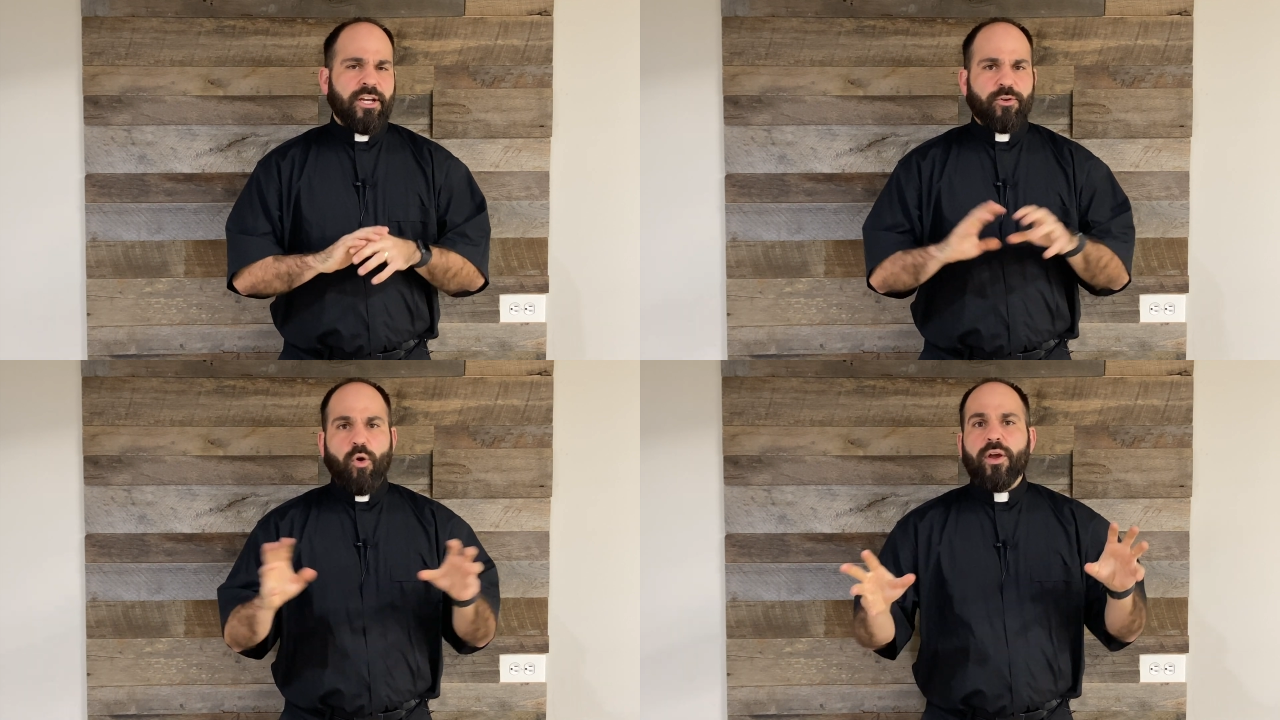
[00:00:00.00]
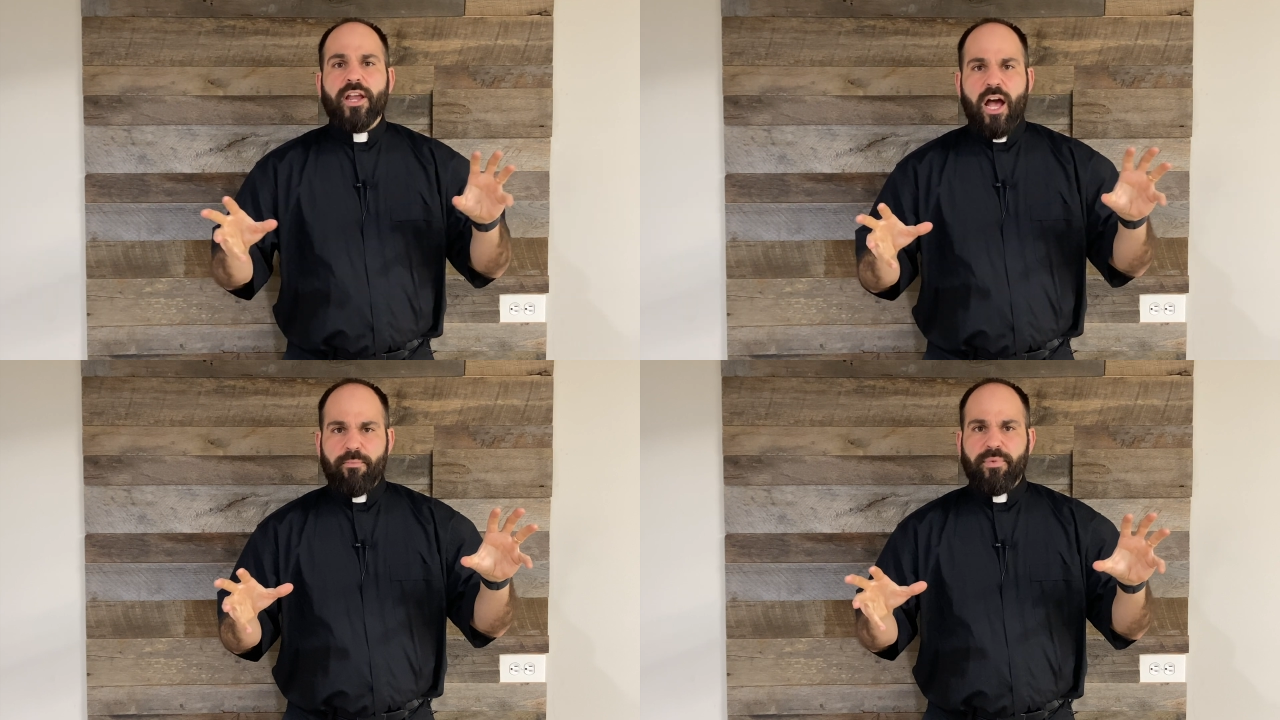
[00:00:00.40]
growing
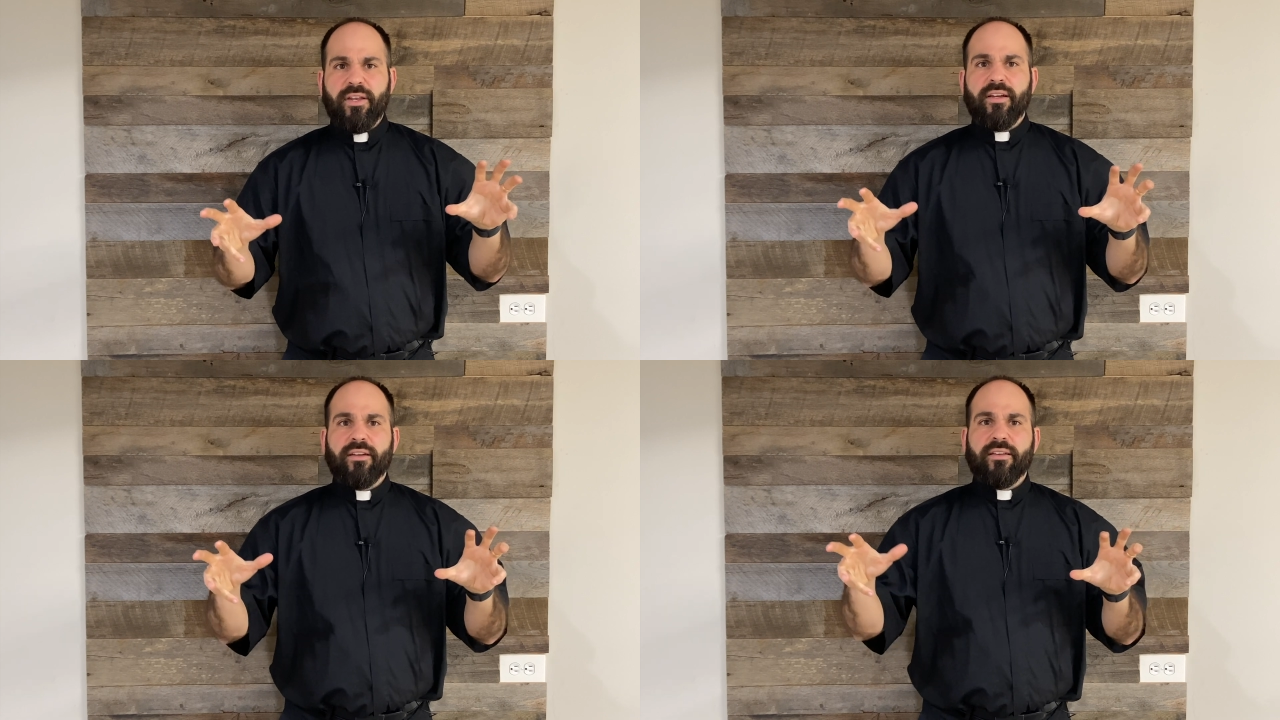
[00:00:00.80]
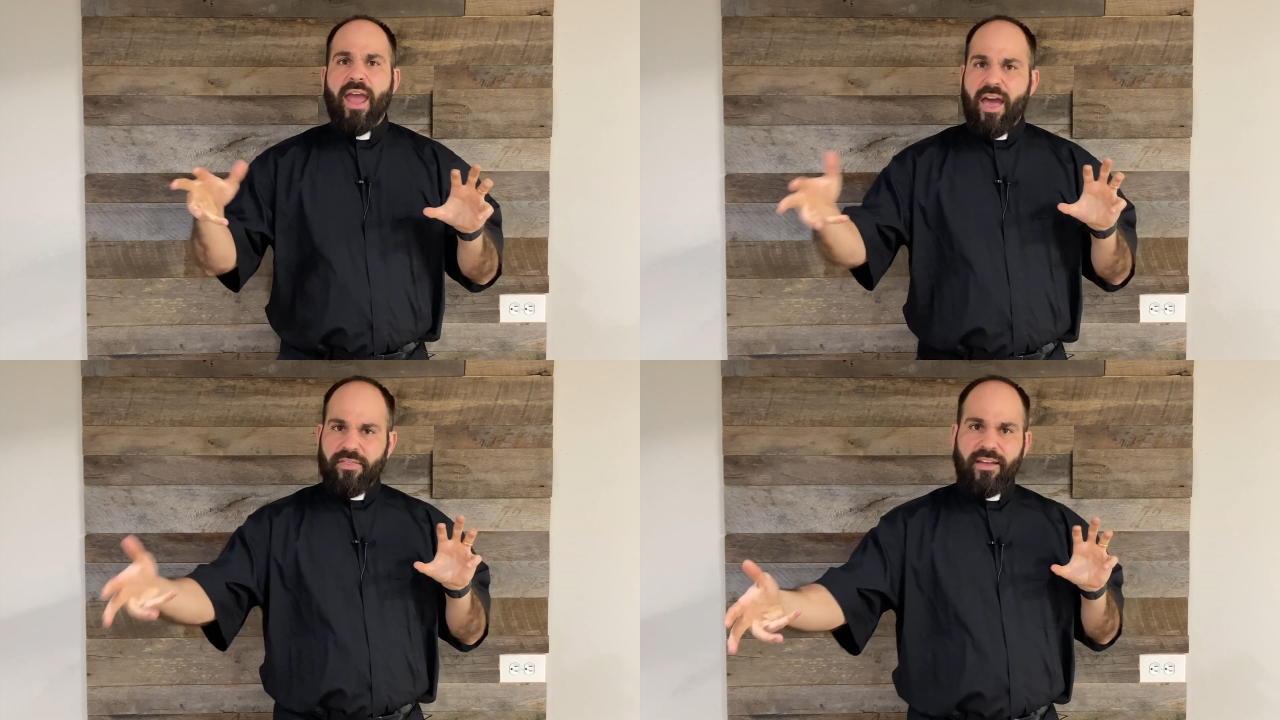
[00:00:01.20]
up in a
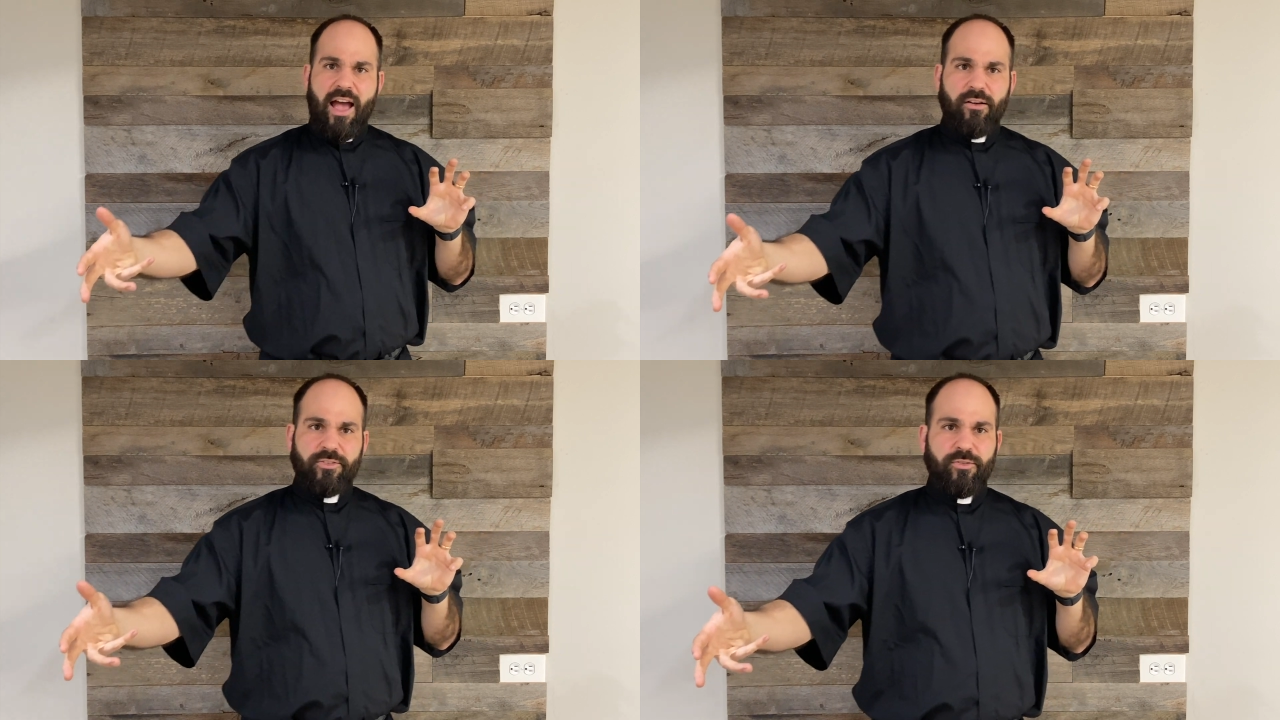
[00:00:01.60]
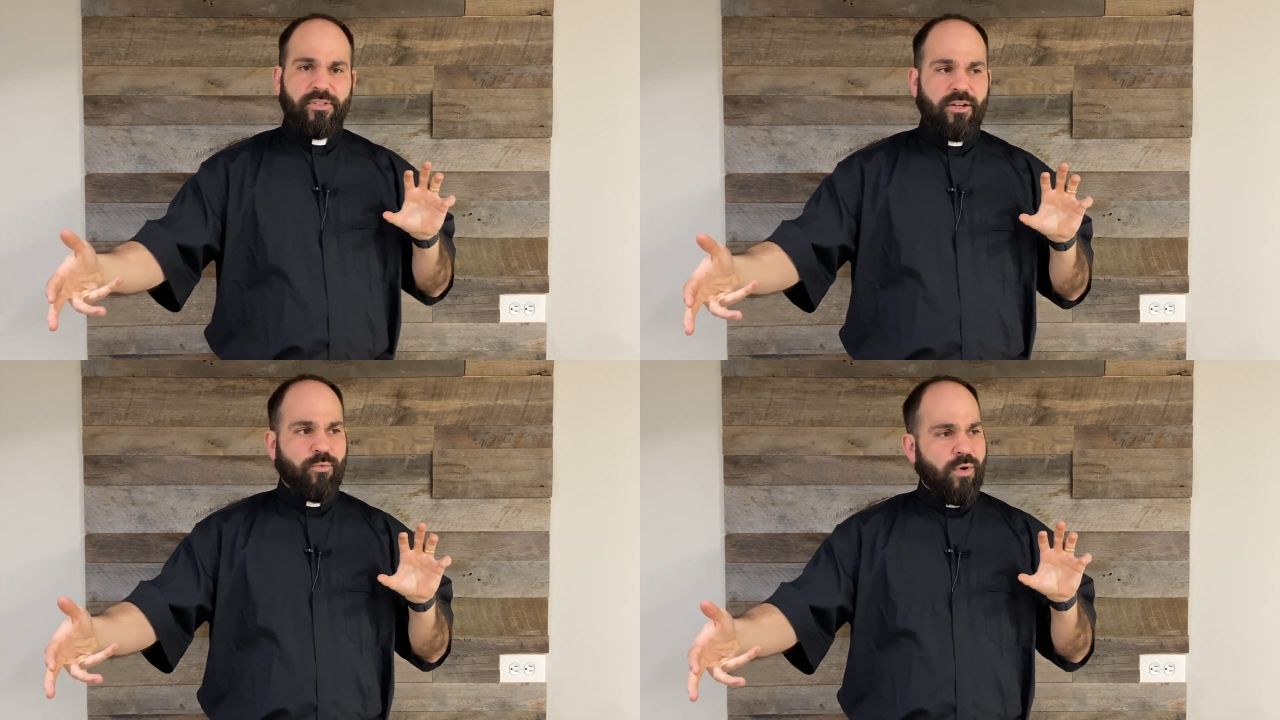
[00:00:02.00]
Catholic household
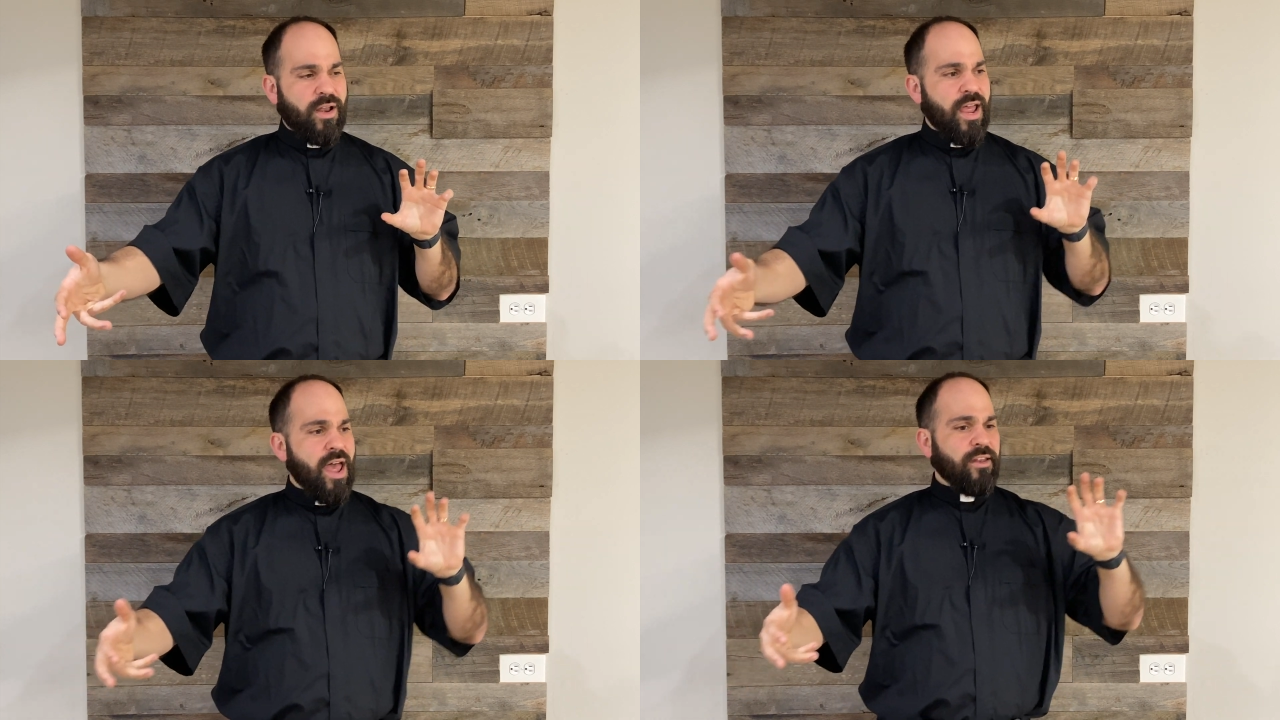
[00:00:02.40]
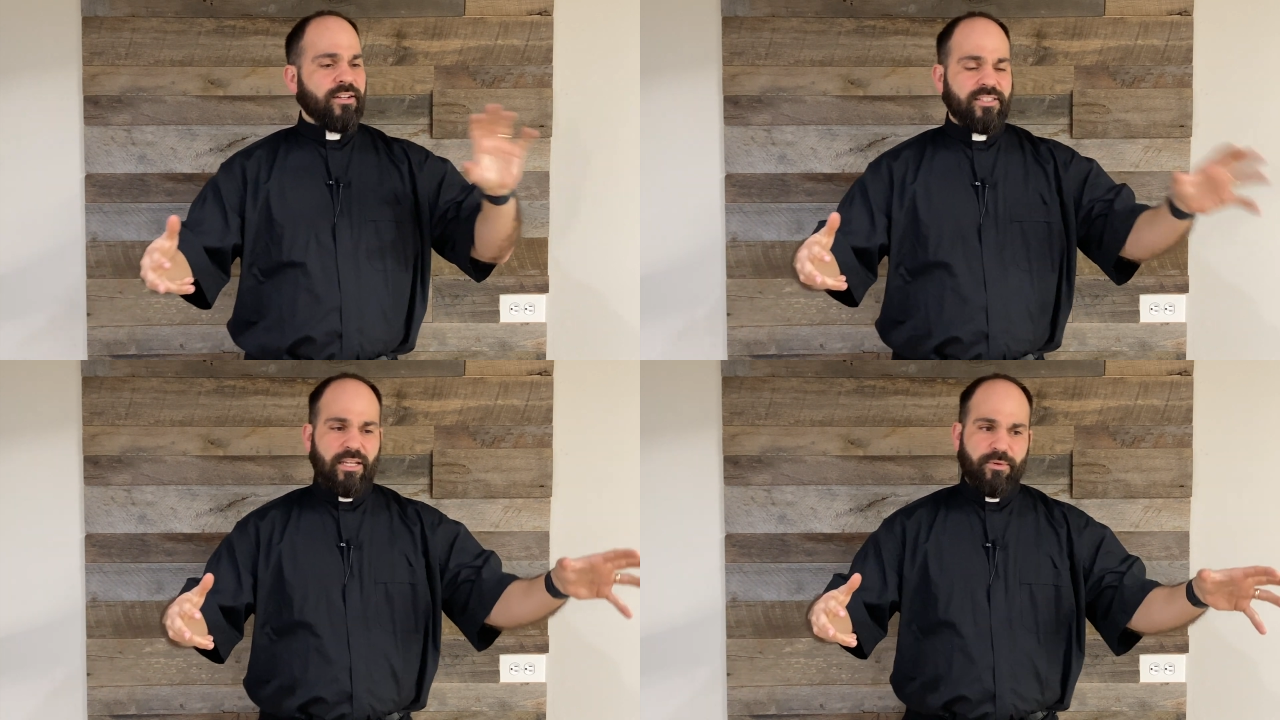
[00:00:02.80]
on one end and
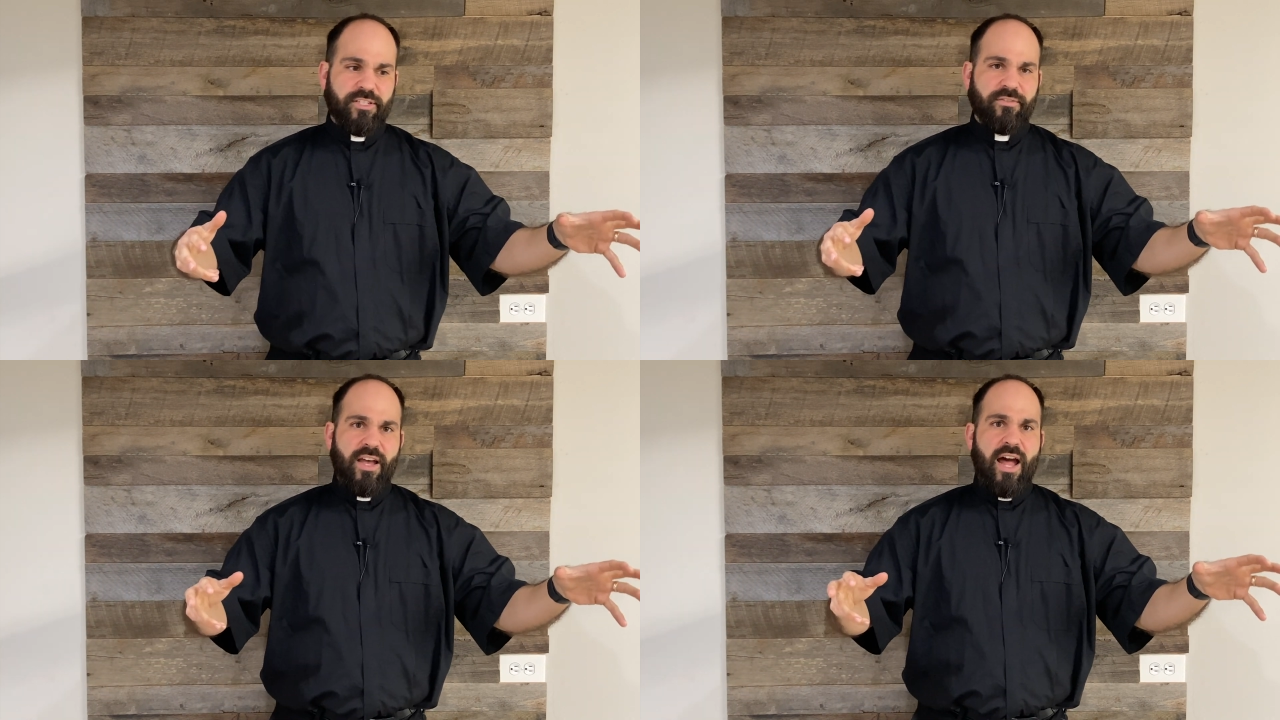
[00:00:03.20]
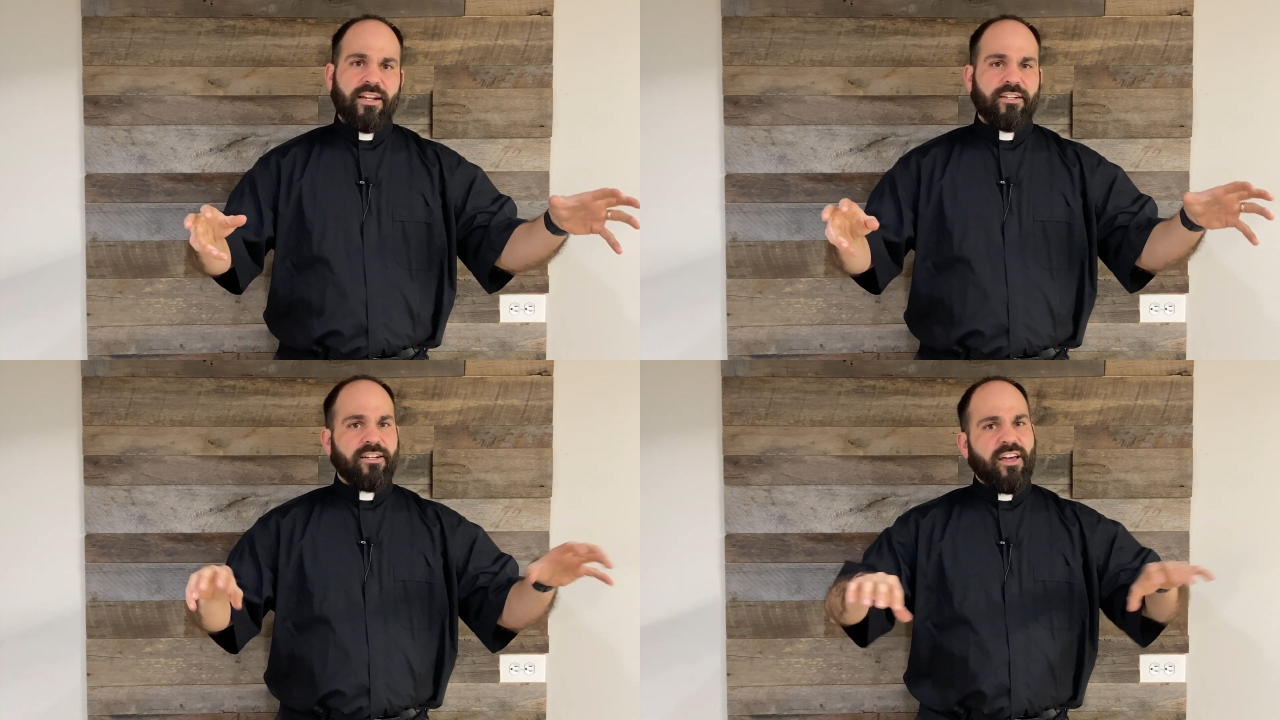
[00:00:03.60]
Assemblies of God
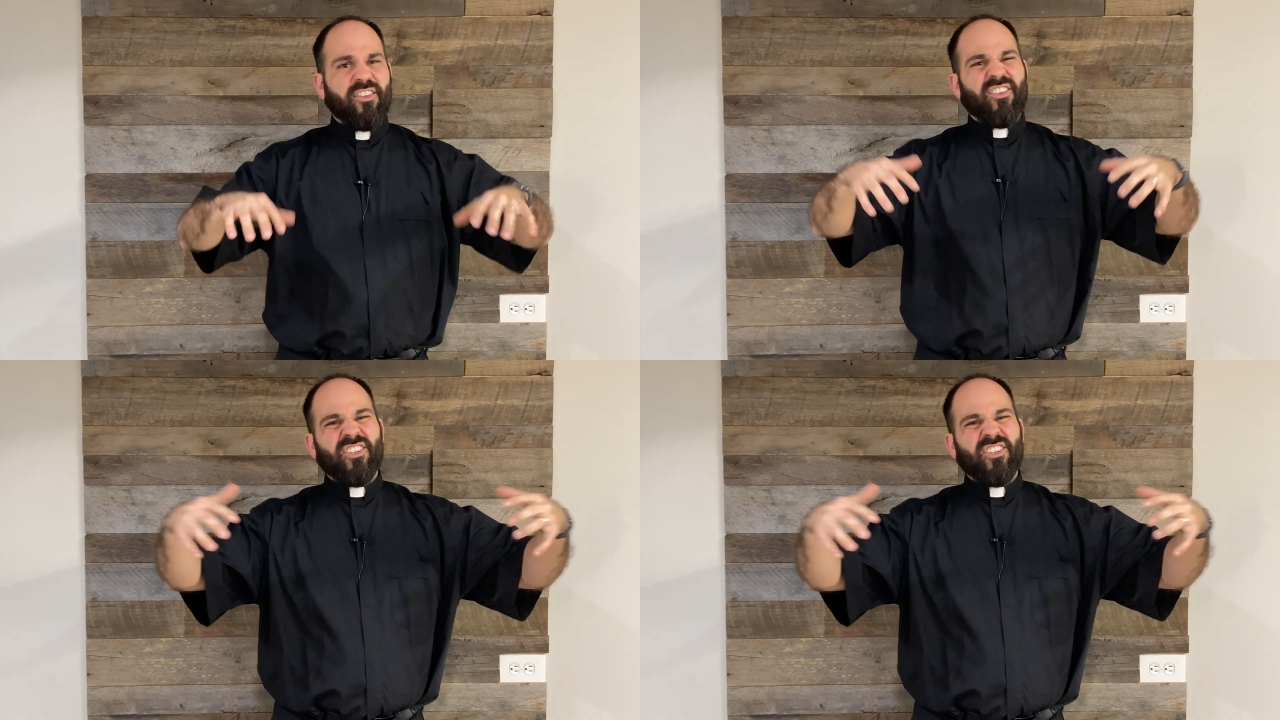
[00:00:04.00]
on another,